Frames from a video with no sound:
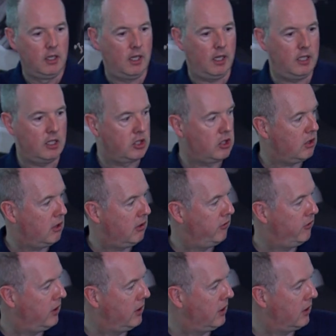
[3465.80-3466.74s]
and a
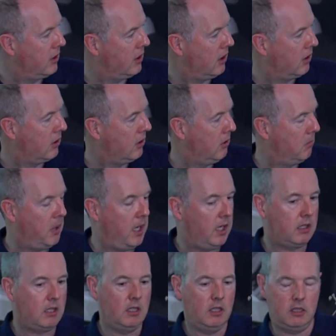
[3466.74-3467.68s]
survey that Dr.
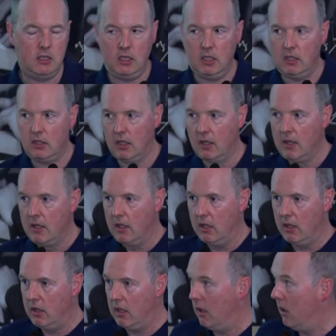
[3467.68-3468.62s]
Bakke did
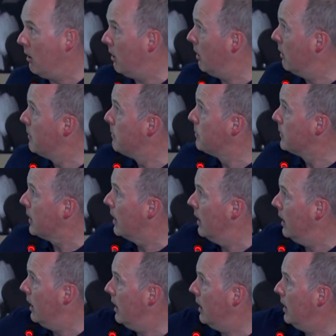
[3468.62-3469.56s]
there.
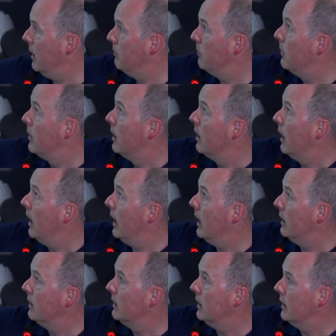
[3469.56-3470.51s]

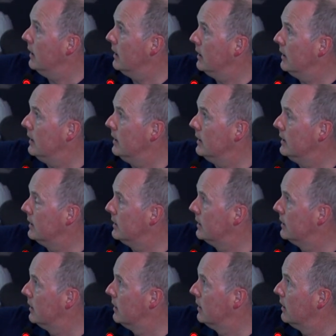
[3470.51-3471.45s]
And it
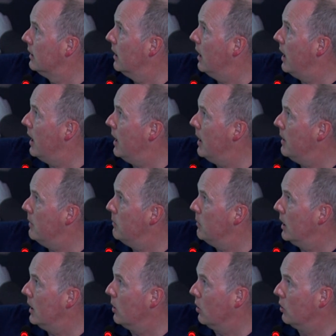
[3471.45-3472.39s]
is
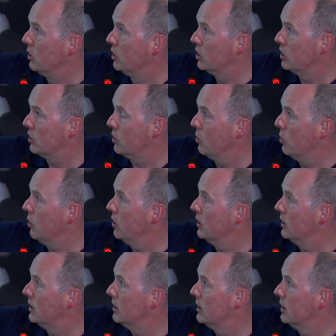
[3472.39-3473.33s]
it
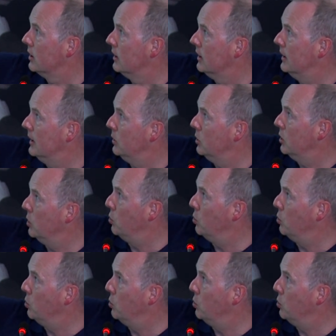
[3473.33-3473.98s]
underscores, the